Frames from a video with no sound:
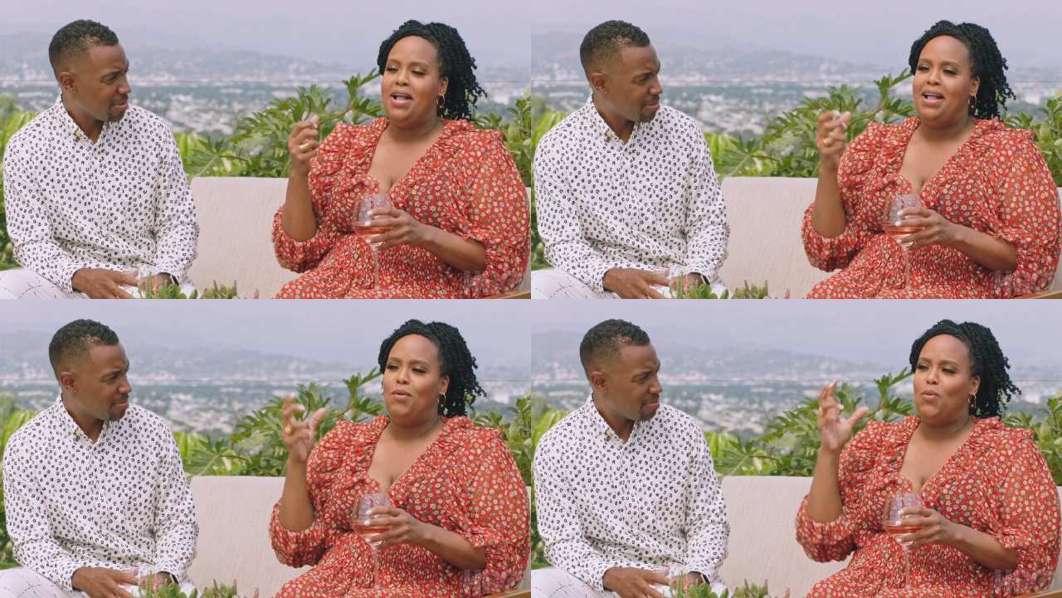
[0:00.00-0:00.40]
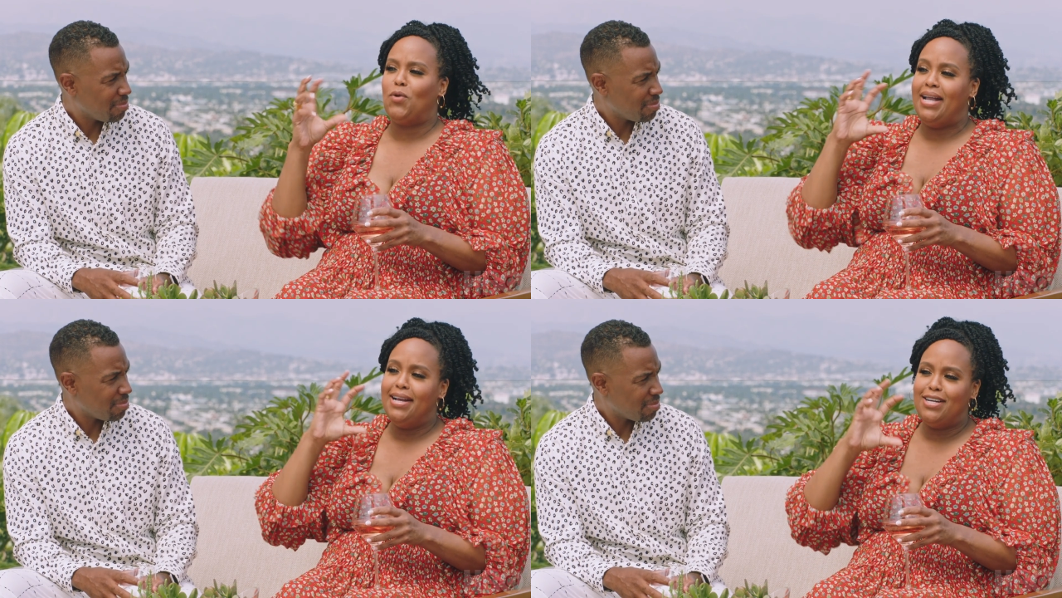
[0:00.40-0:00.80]
Speaker 1: yeah. when we're
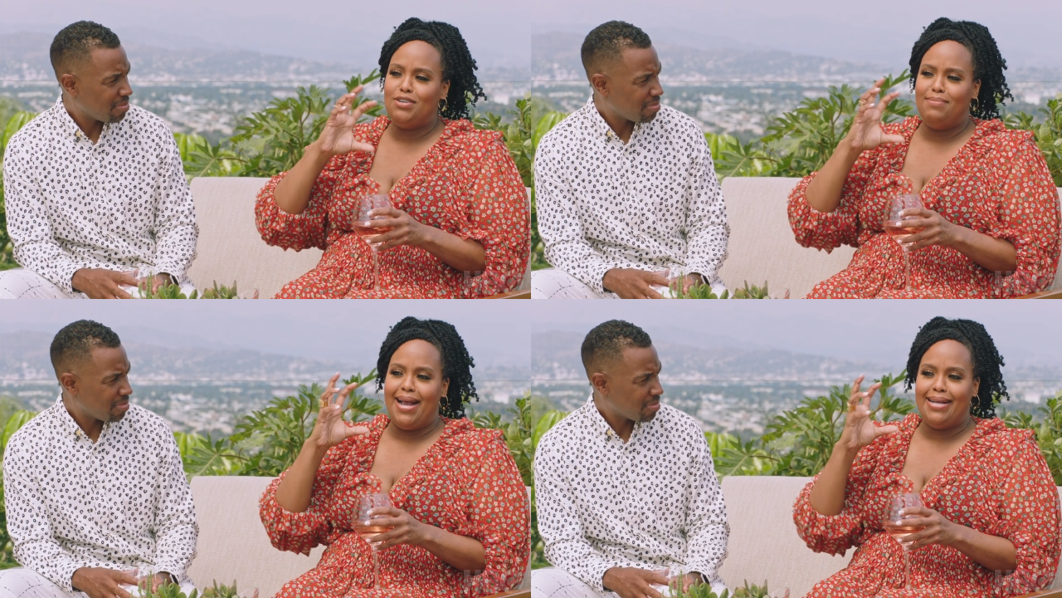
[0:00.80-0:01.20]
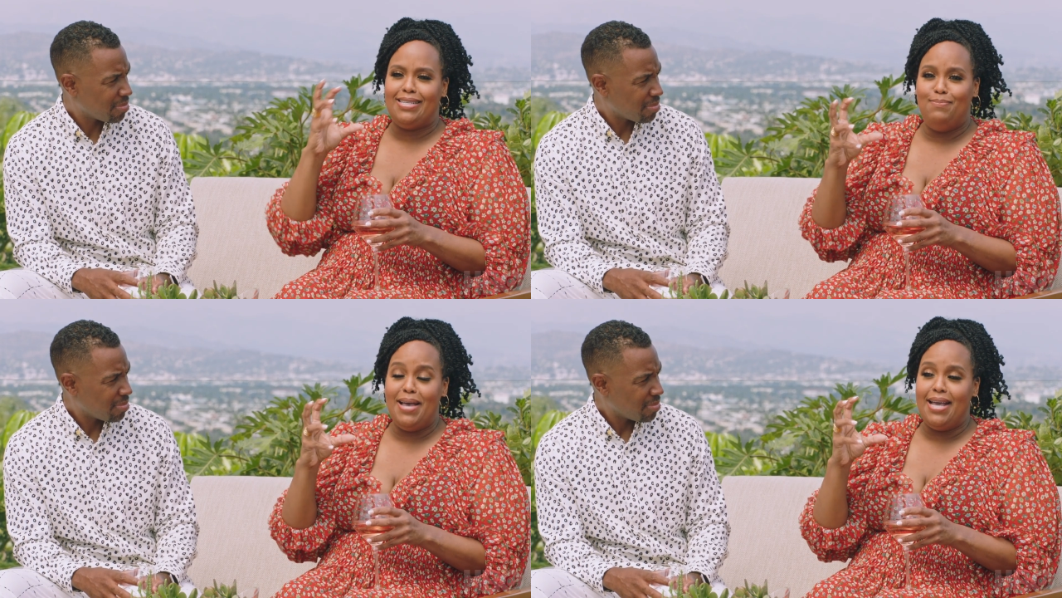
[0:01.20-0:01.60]
in a dramatic
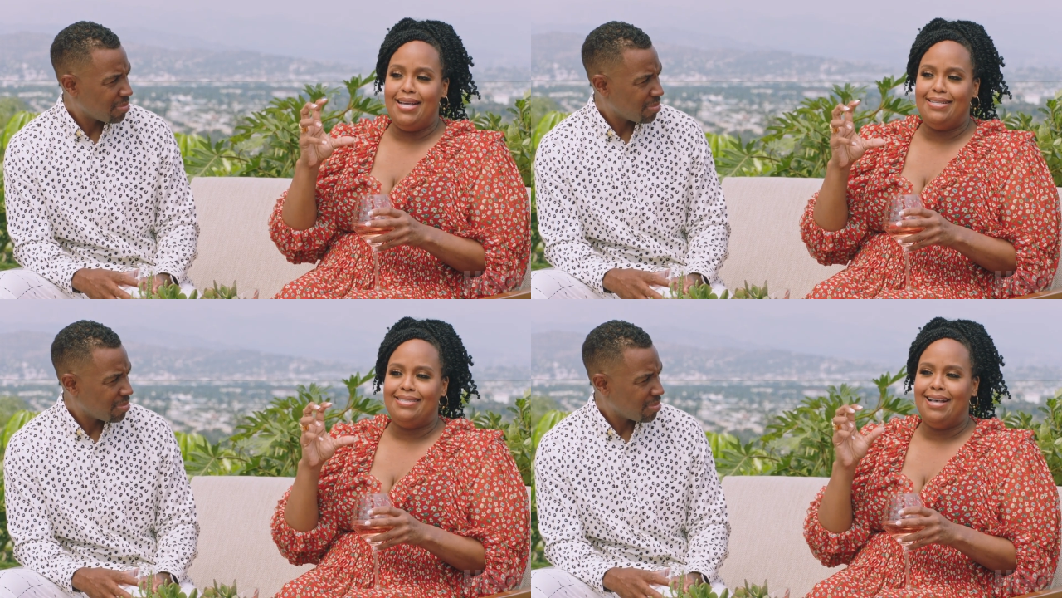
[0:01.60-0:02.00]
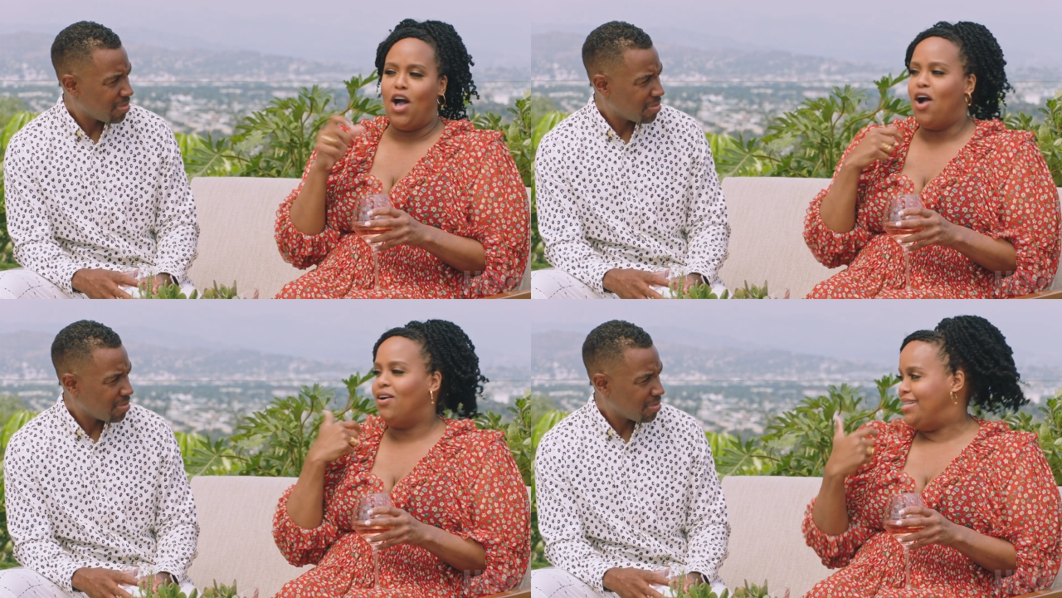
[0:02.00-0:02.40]
space,
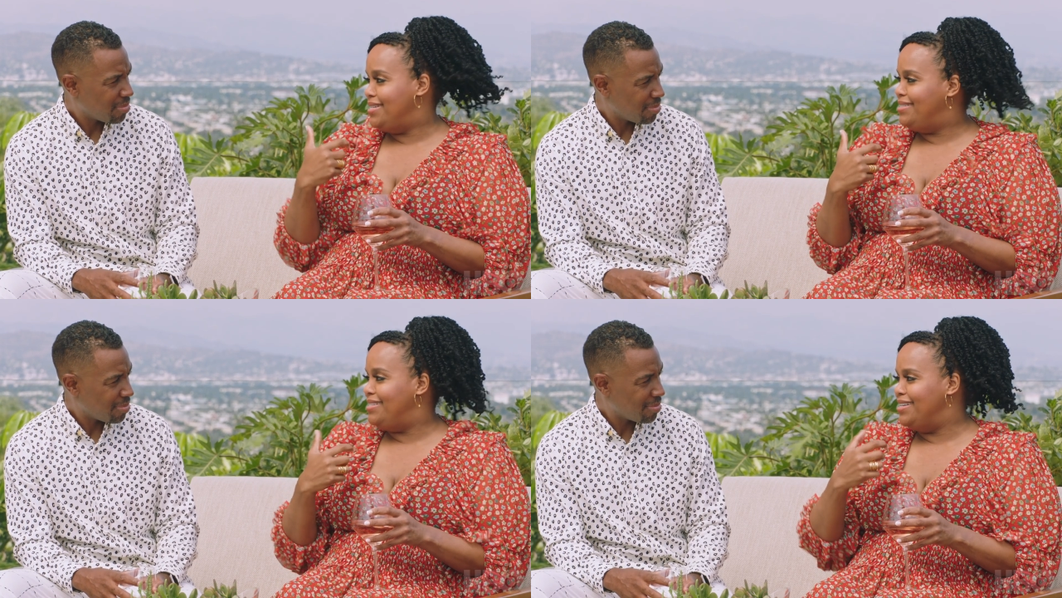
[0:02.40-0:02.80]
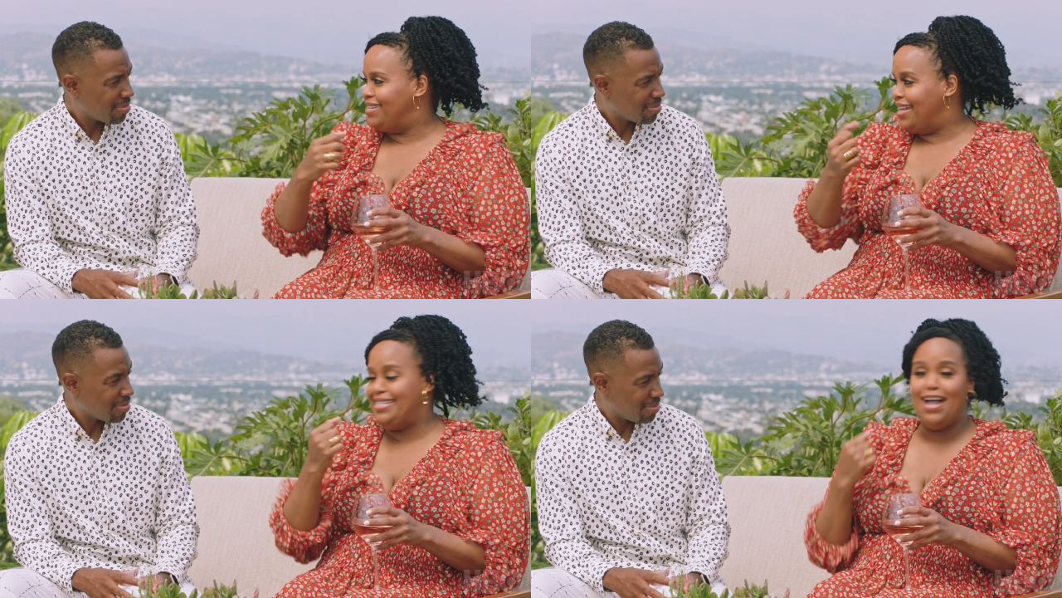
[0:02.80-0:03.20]
our tendency is to
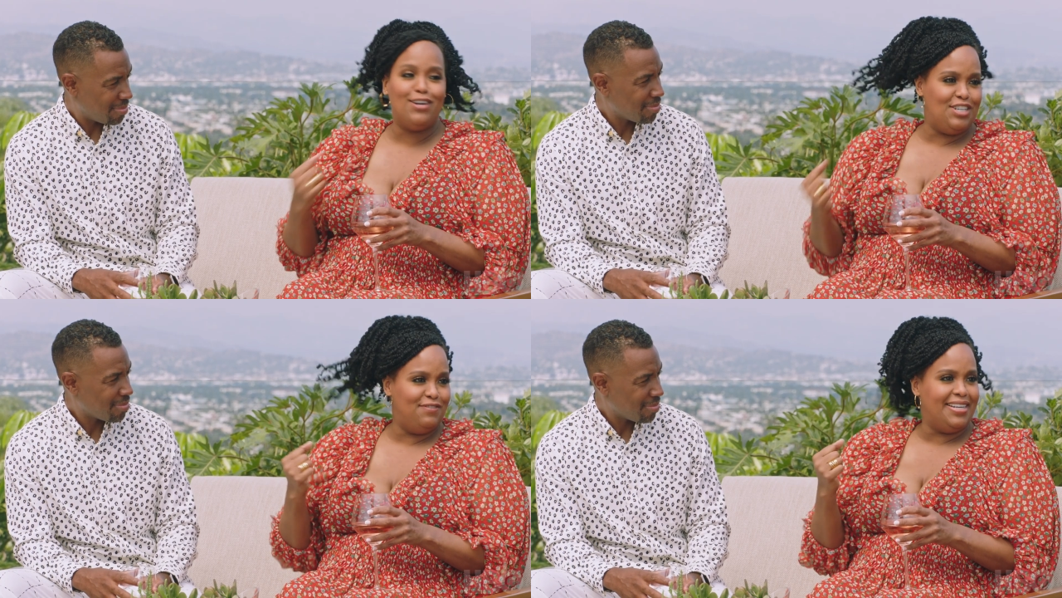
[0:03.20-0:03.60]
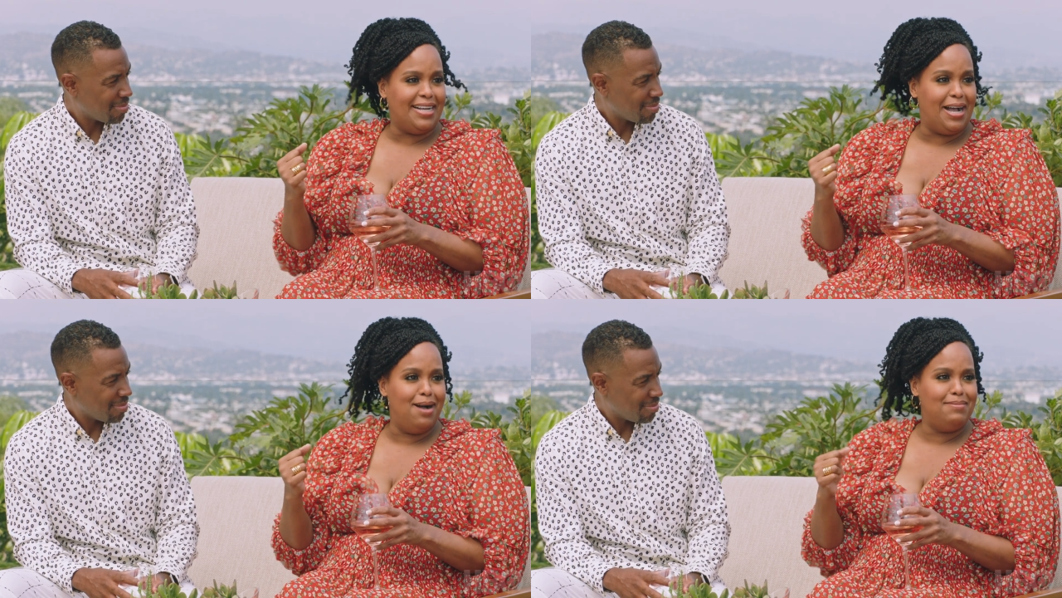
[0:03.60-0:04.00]
like downshift into
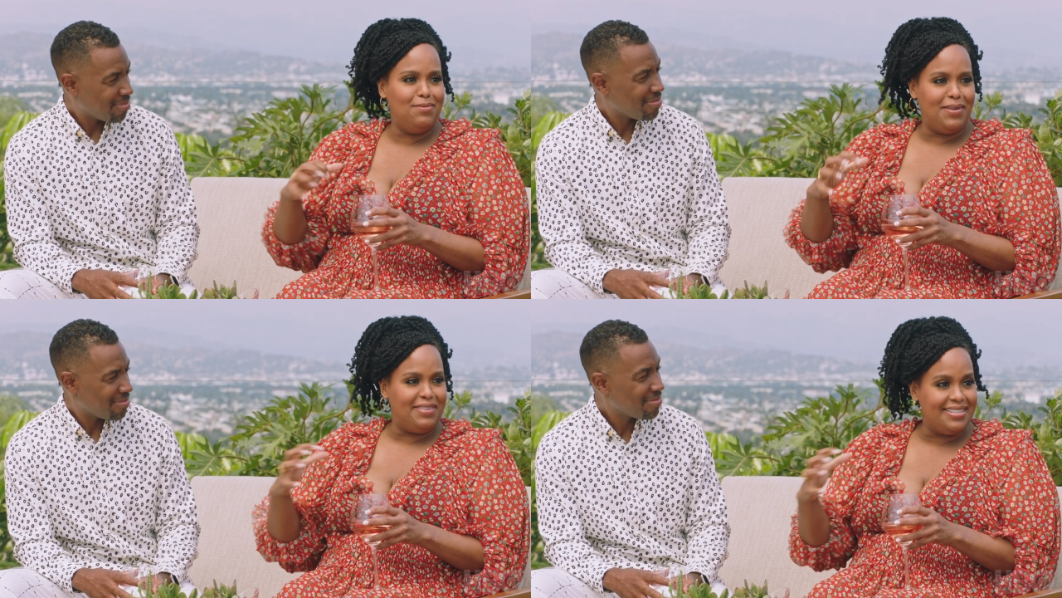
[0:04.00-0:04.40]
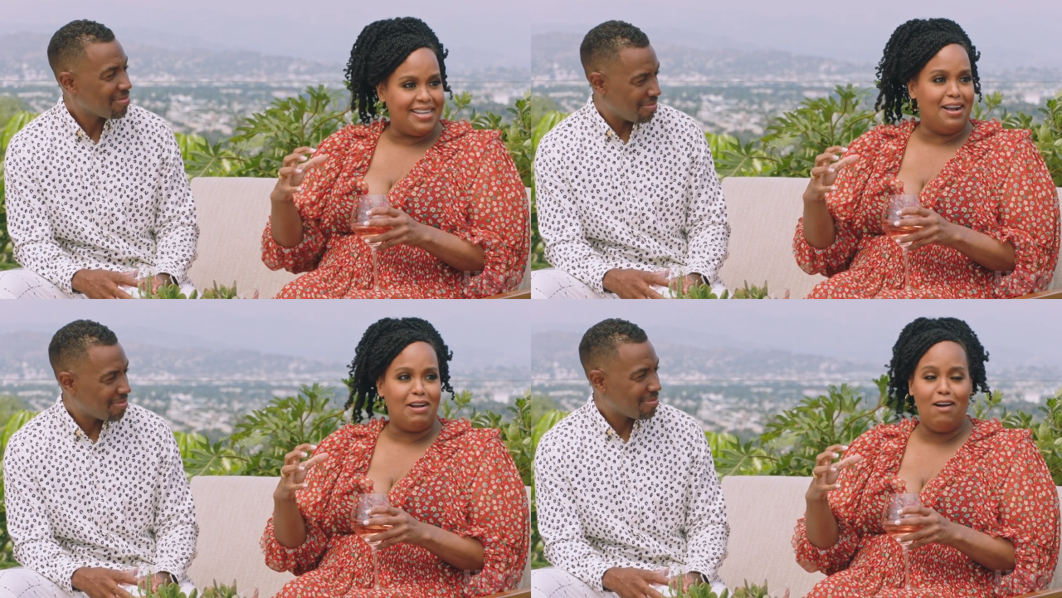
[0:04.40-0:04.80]
comedy when things get
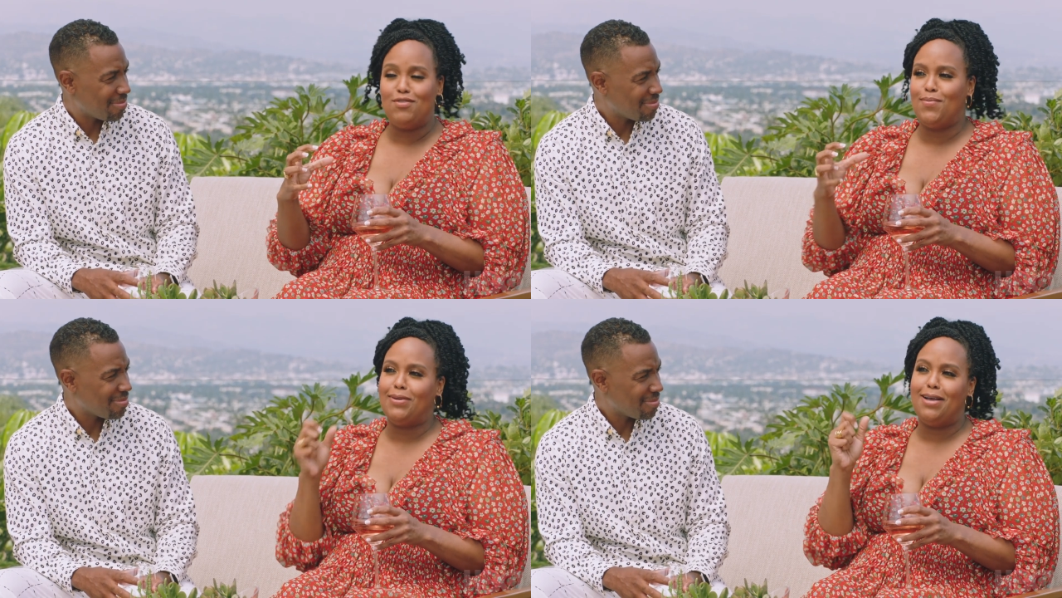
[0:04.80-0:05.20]
uncomfortable.